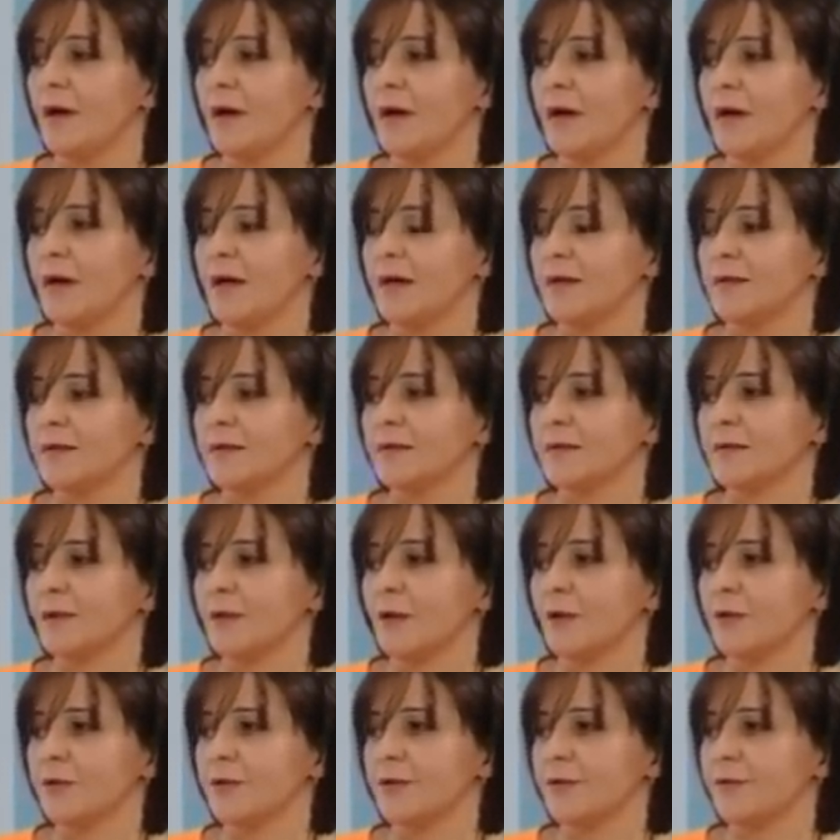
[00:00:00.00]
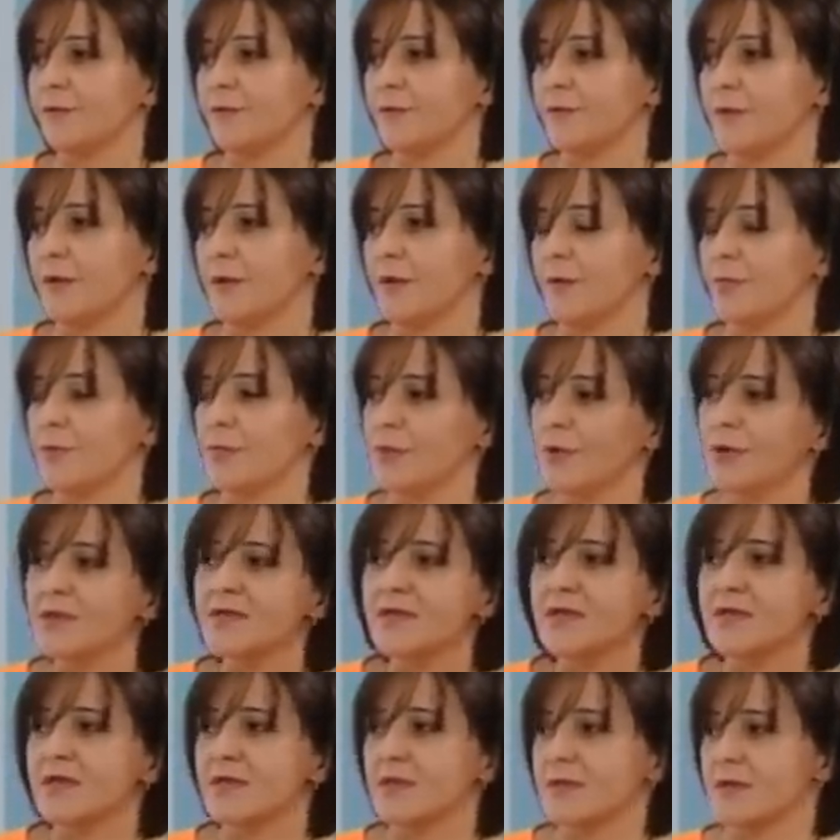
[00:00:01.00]
and a lot of
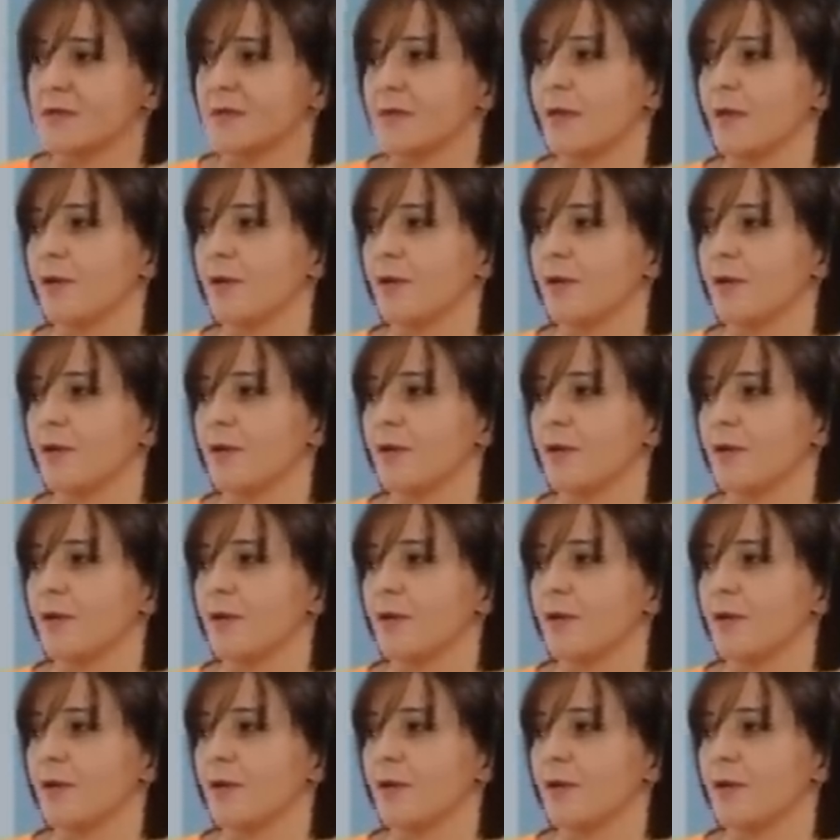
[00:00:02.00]
processes,